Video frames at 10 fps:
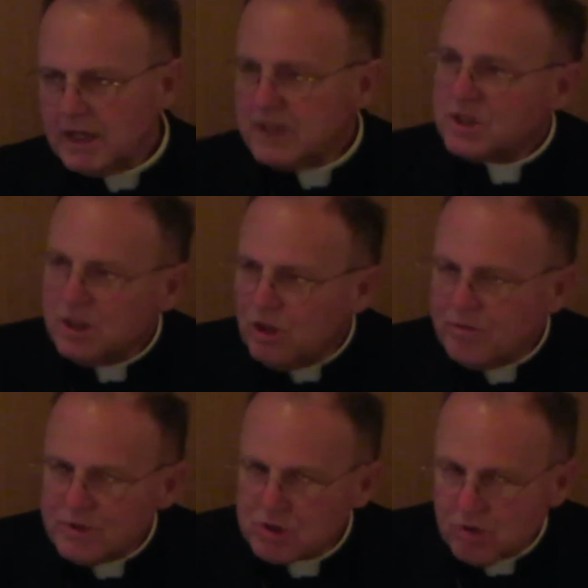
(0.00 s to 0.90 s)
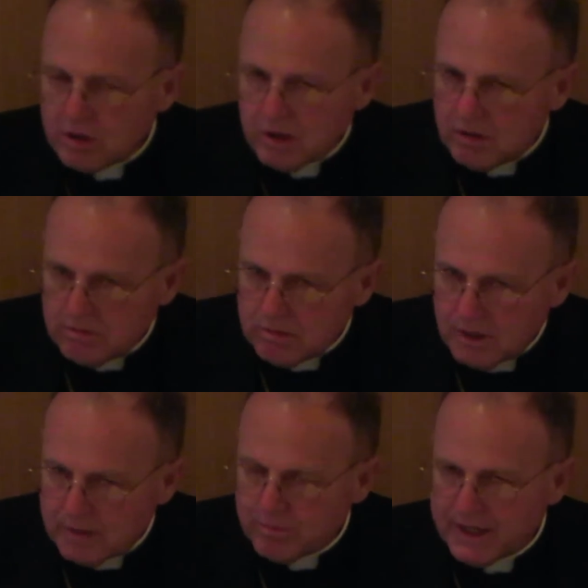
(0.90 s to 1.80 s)
Is the Novus Ordo,
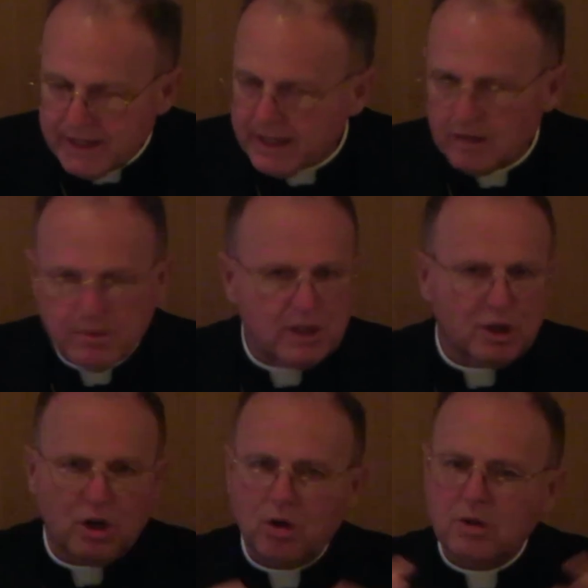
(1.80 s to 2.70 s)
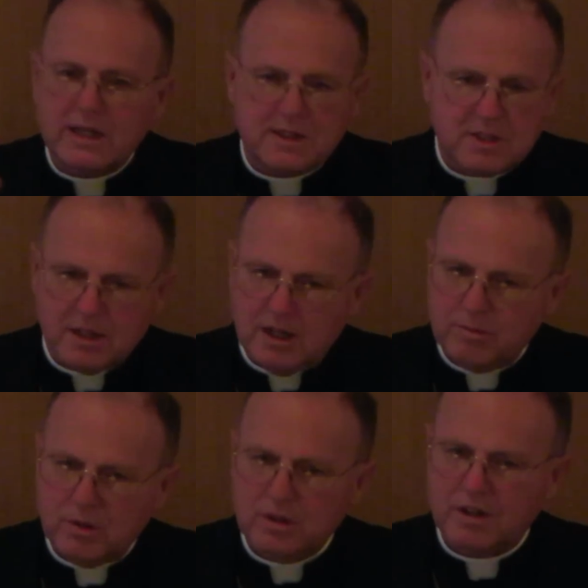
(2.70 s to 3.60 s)
and by that I mean the whole
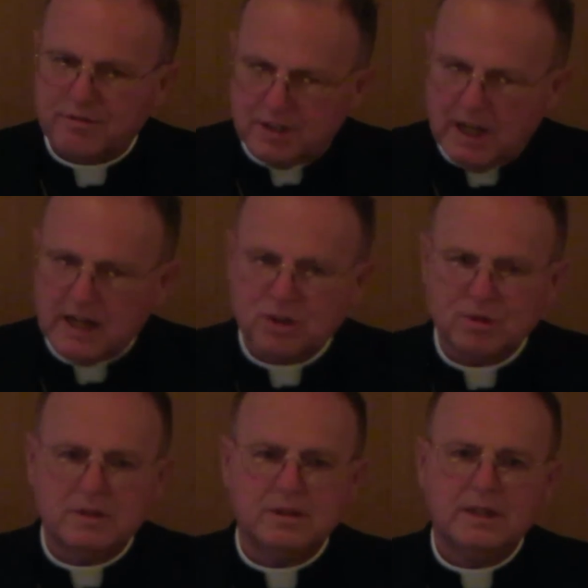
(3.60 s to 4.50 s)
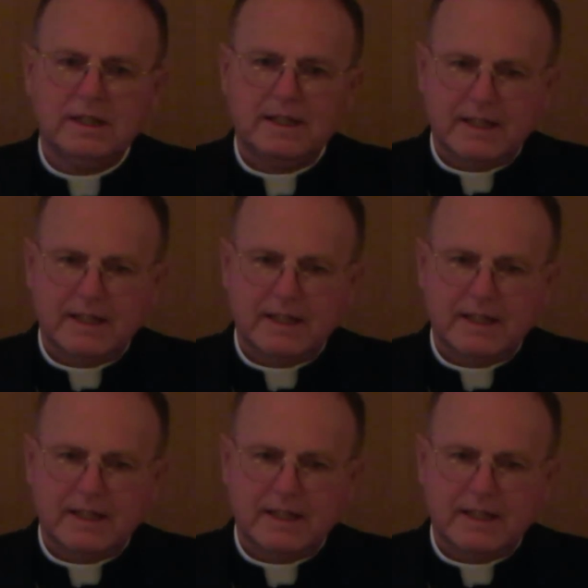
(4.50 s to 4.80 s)
ensemble of doctrine